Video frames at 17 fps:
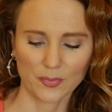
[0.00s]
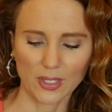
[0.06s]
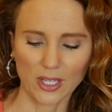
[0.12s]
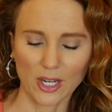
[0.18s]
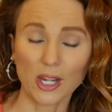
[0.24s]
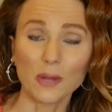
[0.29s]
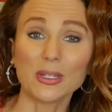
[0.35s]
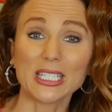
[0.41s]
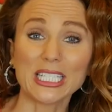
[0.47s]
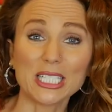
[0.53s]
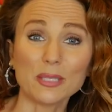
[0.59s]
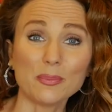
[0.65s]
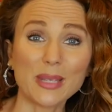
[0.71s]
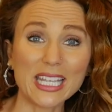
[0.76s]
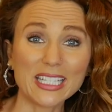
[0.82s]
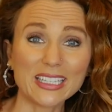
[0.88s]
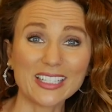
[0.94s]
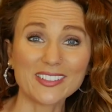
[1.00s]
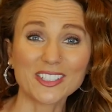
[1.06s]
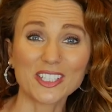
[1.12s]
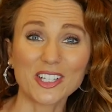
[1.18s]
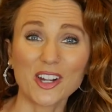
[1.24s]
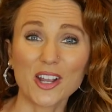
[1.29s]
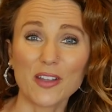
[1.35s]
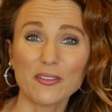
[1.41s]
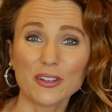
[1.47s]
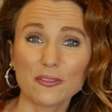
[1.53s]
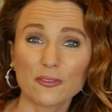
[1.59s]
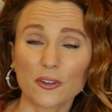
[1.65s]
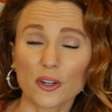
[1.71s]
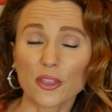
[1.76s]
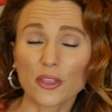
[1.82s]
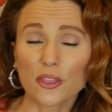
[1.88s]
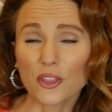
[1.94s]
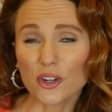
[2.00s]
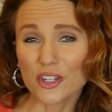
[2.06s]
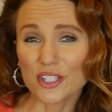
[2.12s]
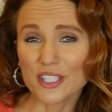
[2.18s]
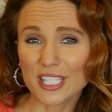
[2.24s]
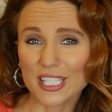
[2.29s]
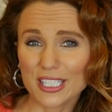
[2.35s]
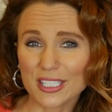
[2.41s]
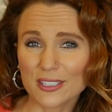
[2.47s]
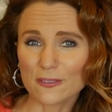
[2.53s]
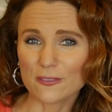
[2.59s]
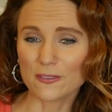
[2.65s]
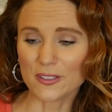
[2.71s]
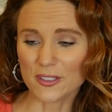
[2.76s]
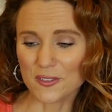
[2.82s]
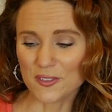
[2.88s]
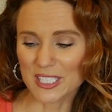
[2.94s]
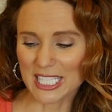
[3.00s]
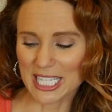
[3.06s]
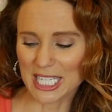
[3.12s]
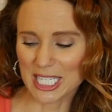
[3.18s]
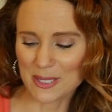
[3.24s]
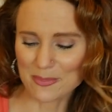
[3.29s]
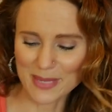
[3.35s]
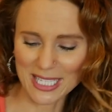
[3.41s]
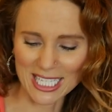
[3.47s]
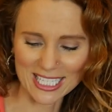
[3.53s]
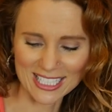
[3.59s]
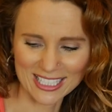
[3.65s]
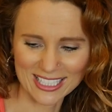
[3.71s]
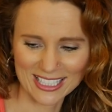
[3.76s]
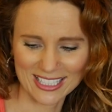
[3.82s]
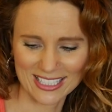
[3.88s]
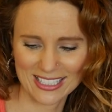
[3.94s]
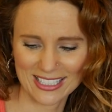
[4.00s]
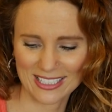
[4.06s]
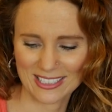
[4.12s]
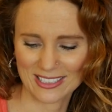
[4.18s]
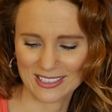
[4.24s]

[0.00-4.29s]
All right, we need to bake these in our oven for 13 to 15 minutes.